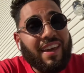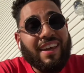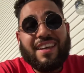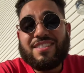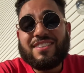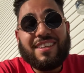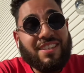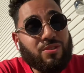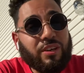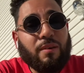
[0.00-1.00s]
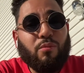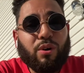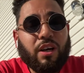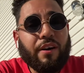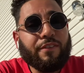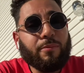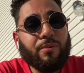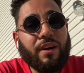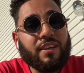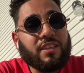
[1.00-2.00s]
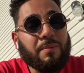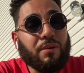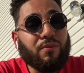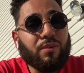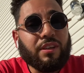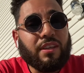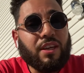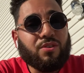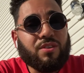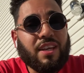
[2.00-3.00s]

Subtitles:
He's looking more comfortable, and it's going to be really dangerous.